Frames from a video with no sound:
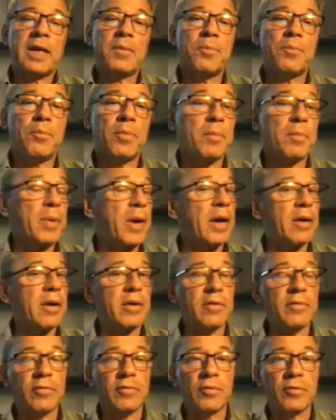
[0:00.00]

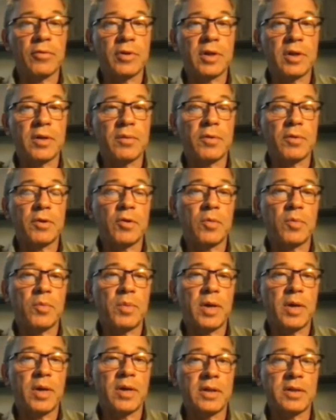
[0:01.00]
preparing for the
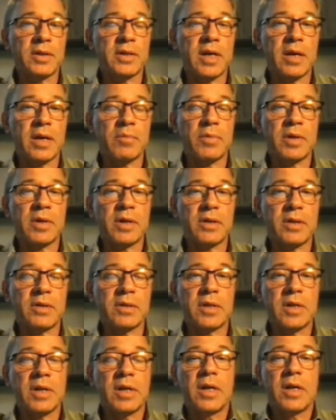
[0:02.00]
European exam in
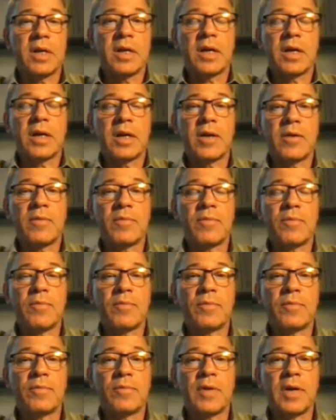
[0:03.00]

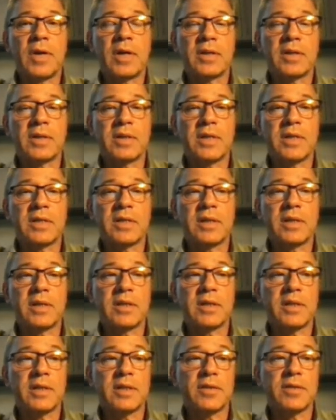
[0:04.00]
anesthesia and
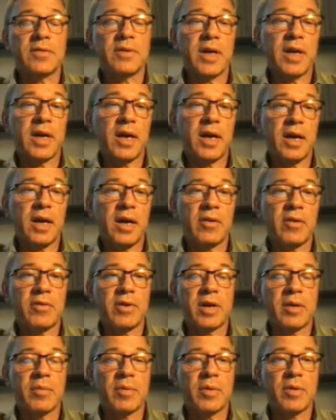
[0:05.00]
intensive care, I
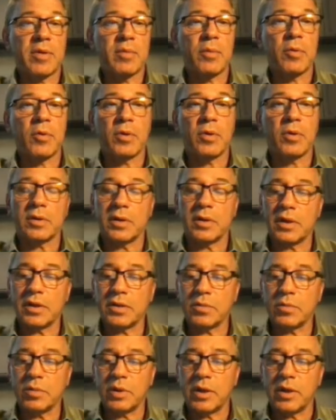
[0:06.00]
recommend the book that
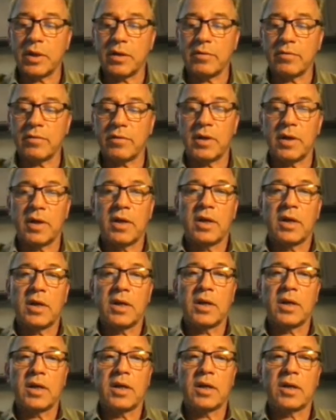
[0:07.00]
we have
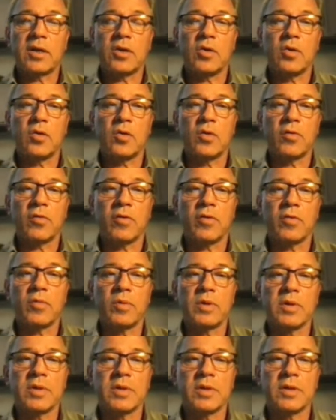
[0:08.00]
co-authored
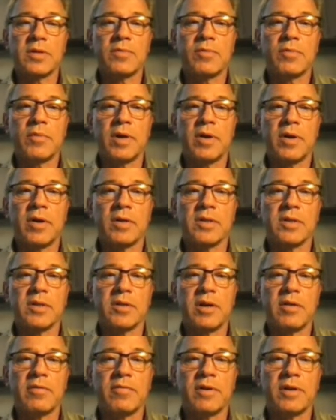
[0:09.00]
with Maria
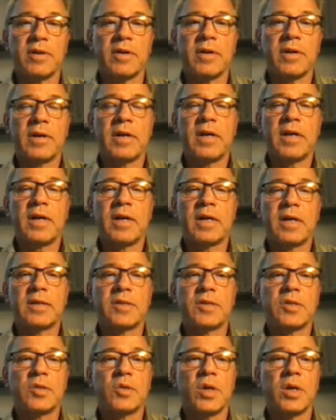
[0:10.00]
Zarafa and
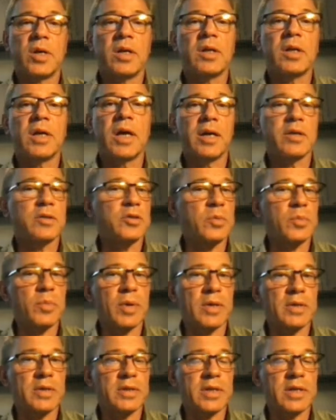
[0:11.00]
Sue Hill, How to
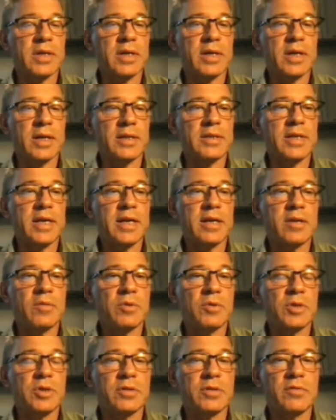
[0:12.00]
Pass the EDAIC,
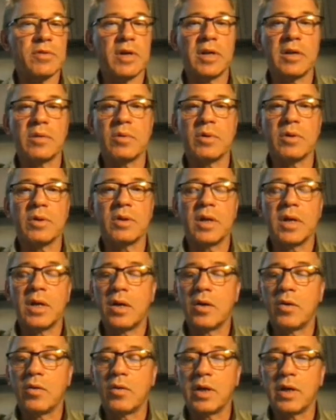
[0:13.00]
which is available
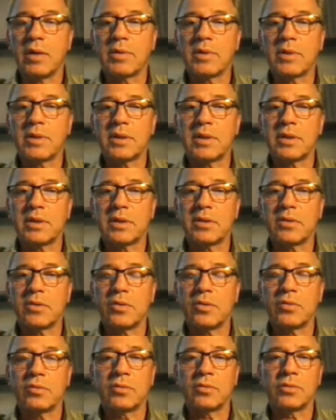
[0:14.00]
on Amazon and
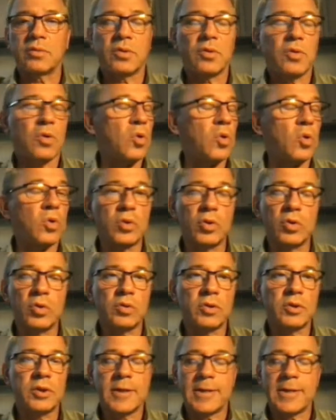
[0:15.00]
on all good